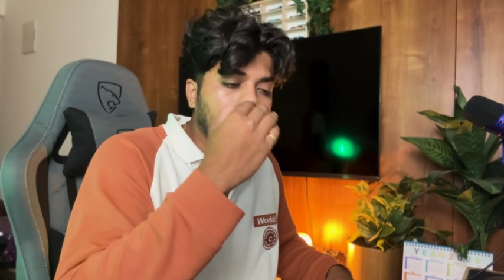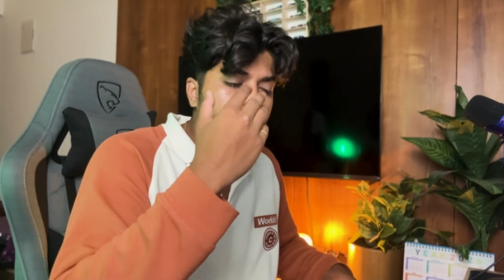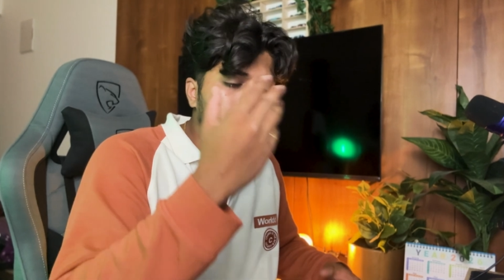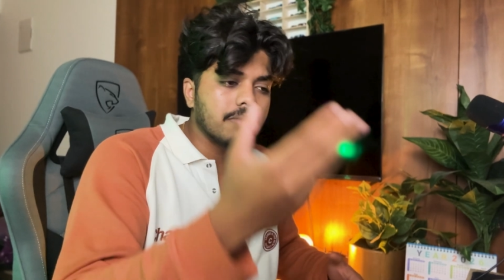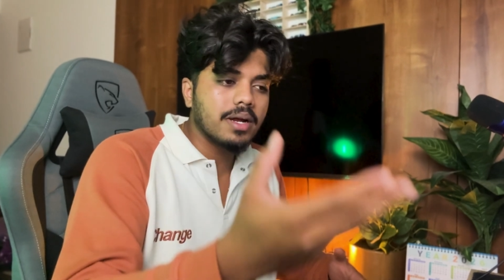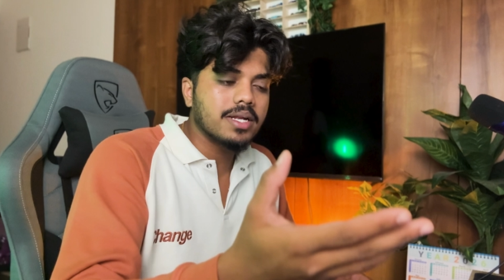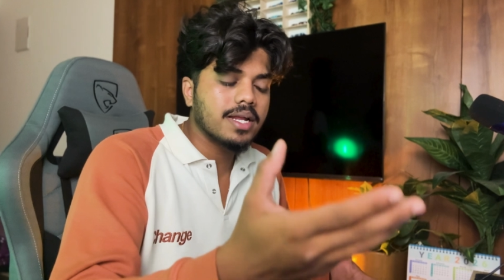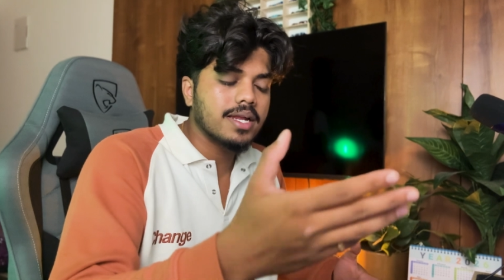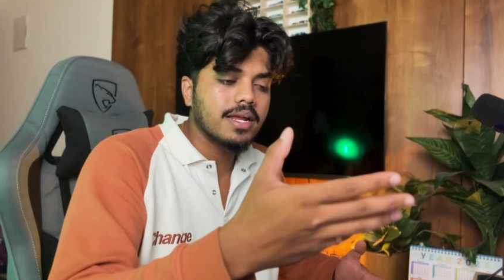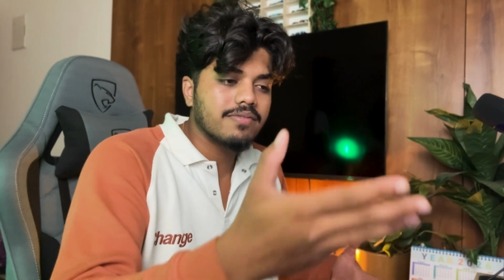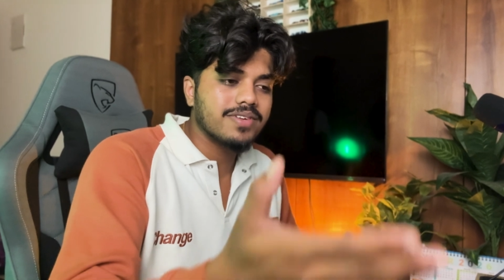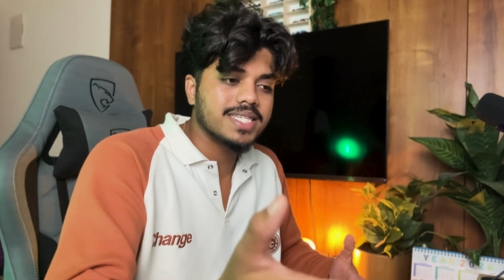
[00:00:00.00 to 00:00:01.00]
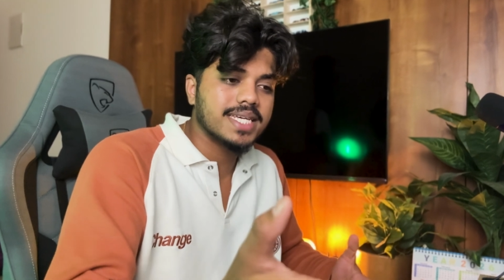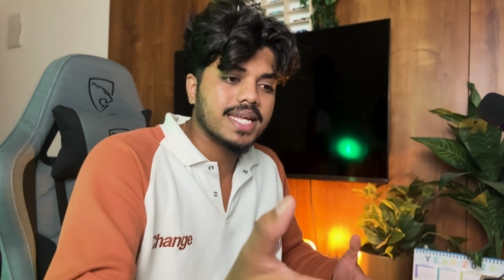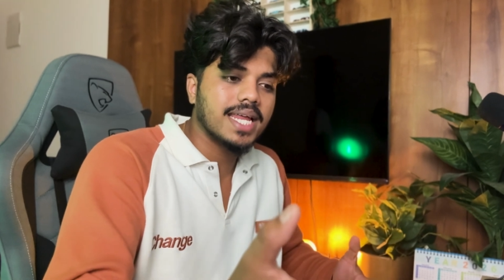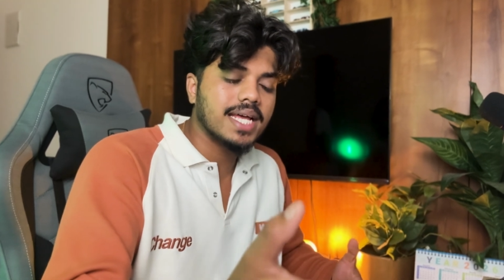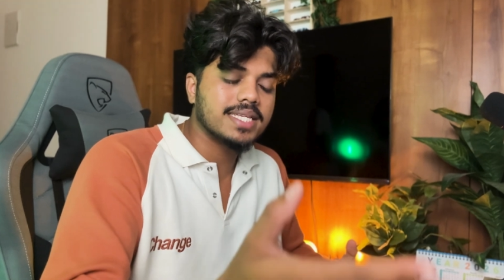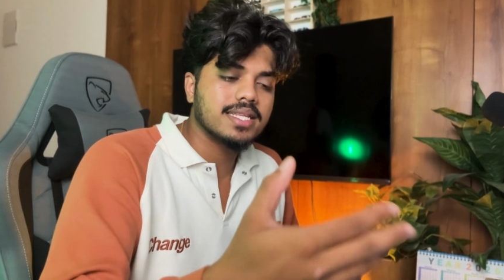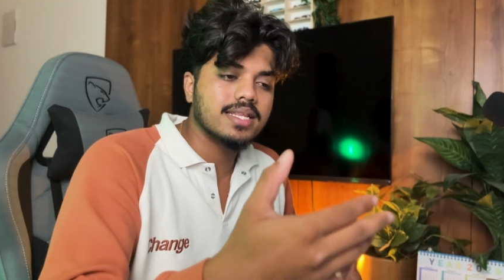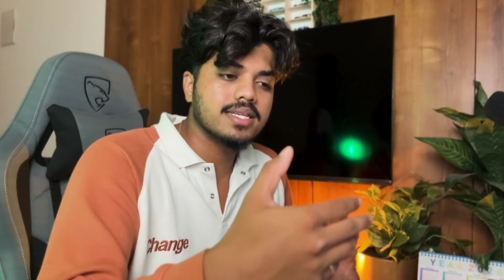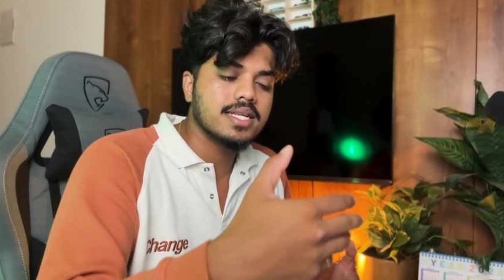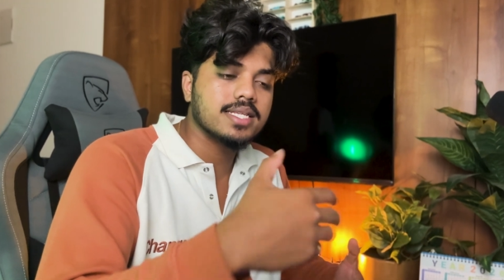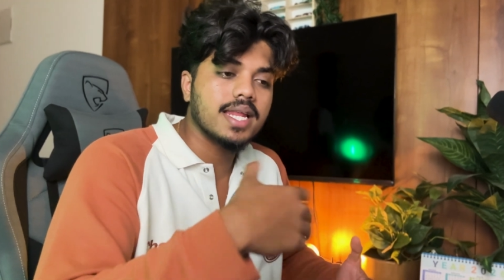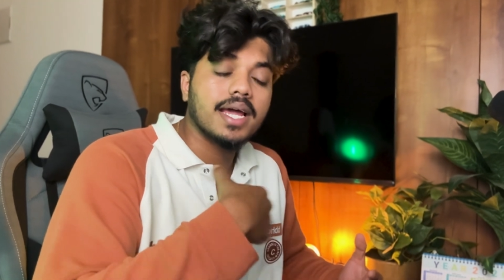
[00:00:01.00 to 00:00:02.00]
mean, mentally and physically, as in the
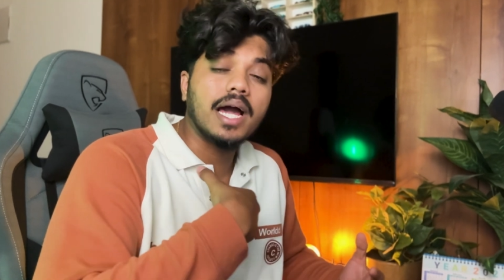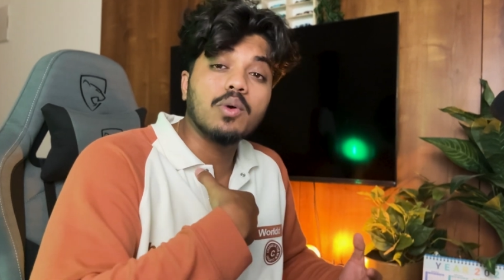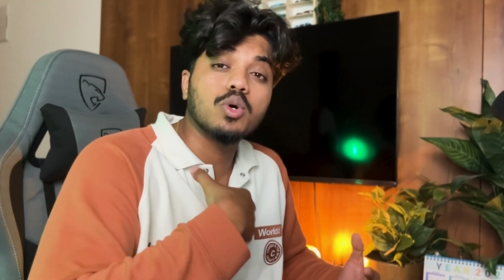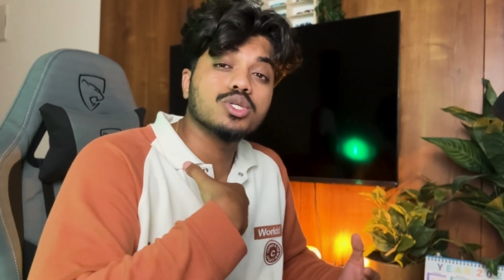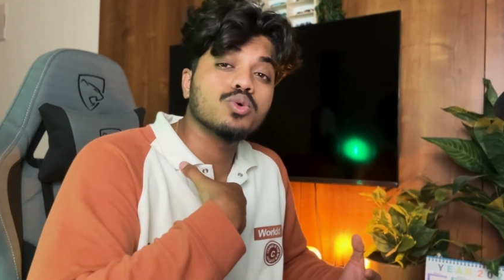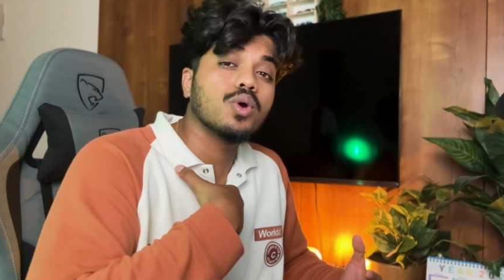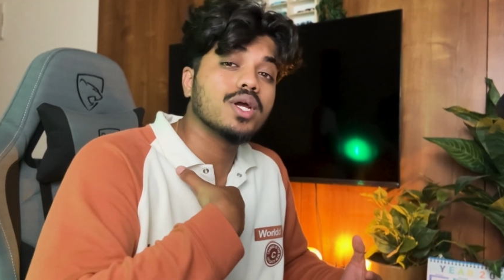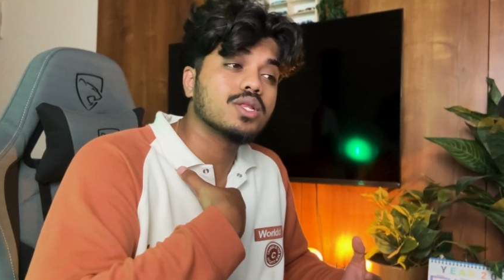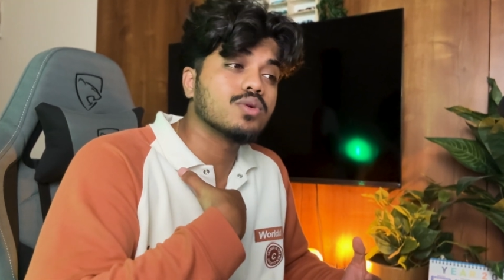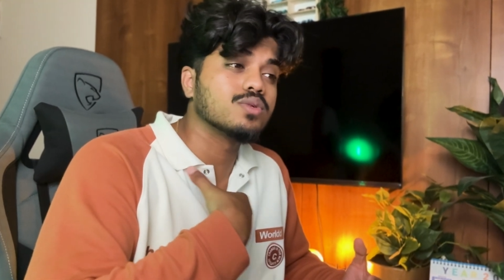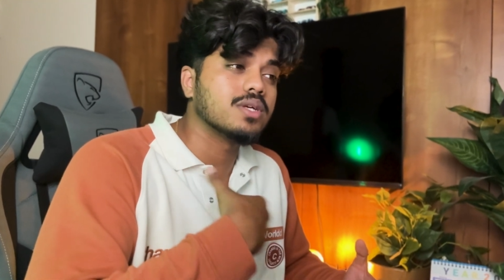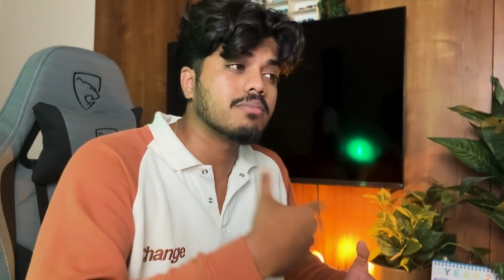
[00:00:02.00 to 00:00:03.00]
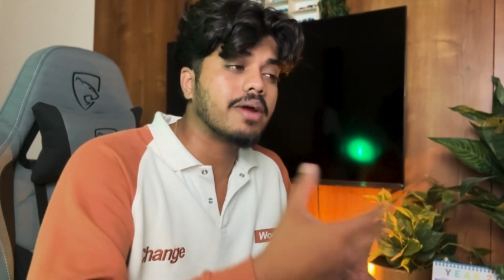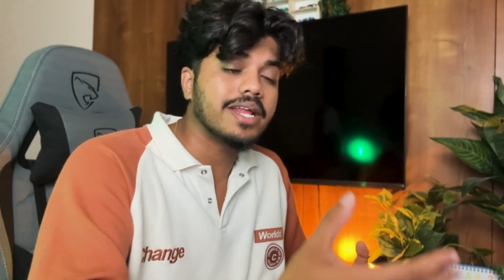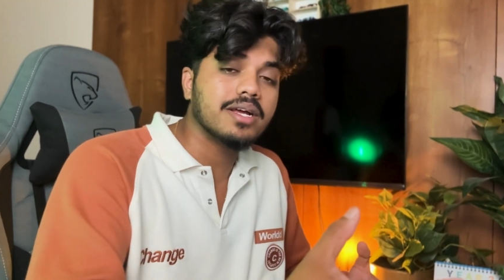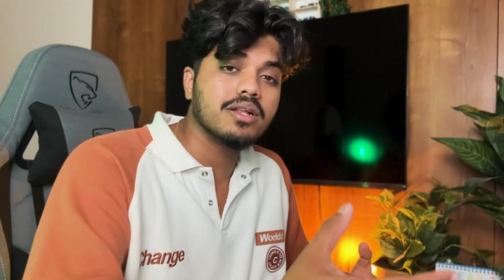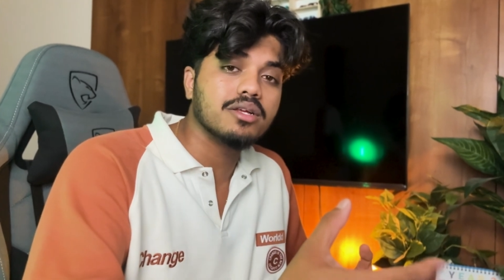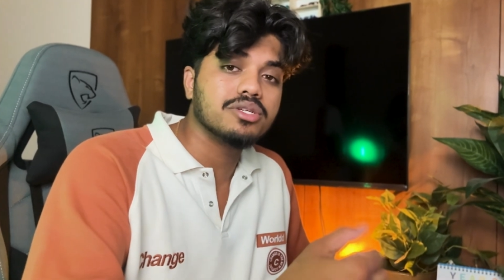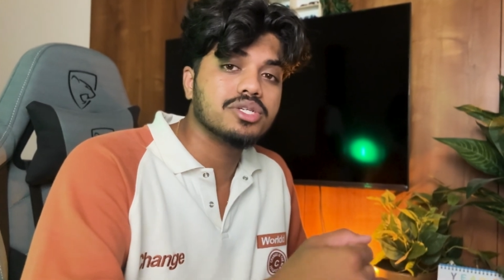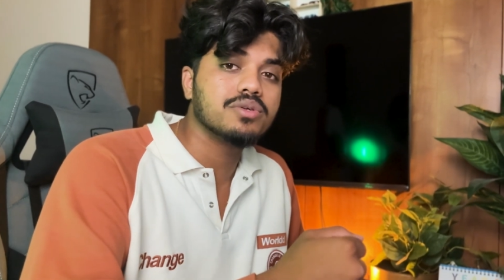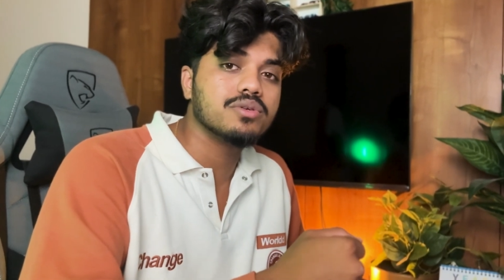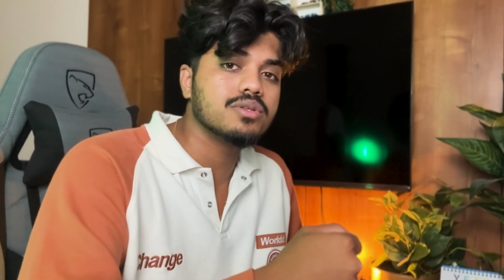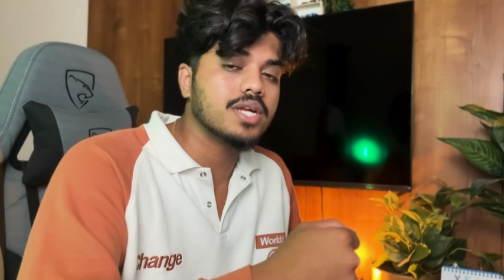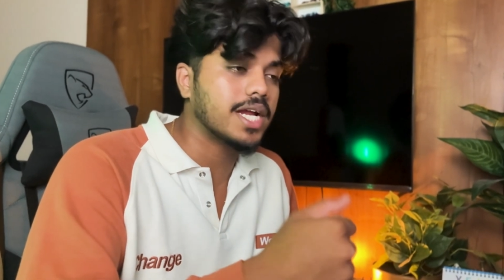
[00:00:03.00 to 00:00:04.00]
sense, like, I was going through some medical
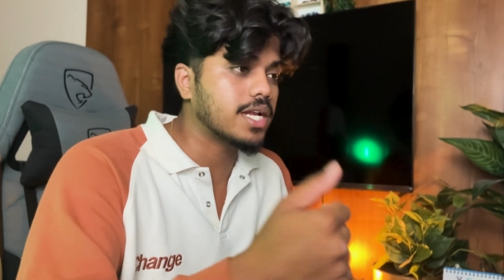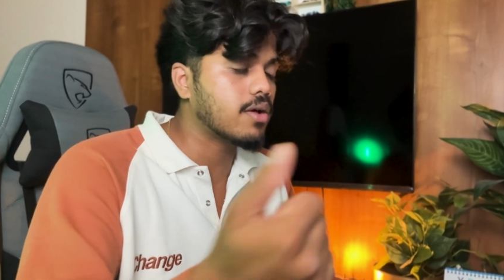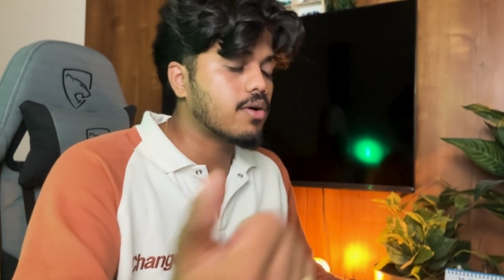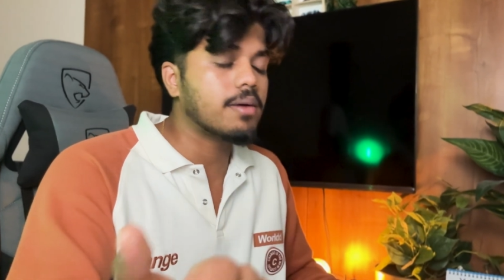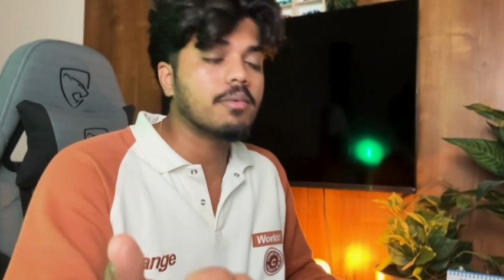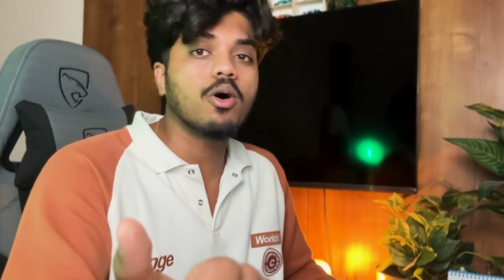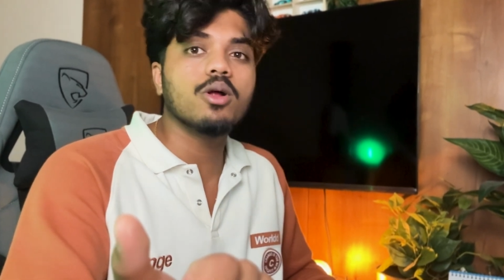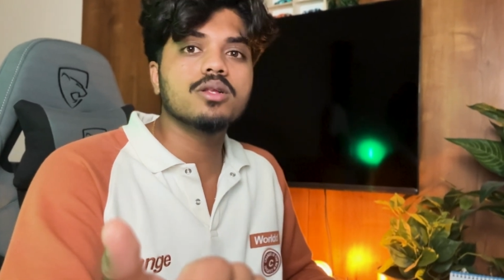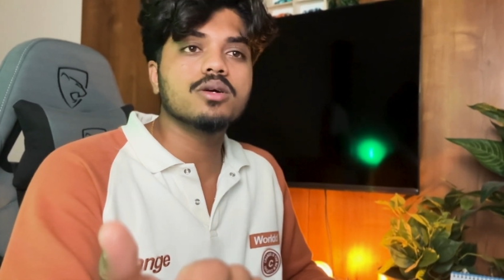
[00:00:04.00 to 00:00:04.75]
issues. Right now, I'm all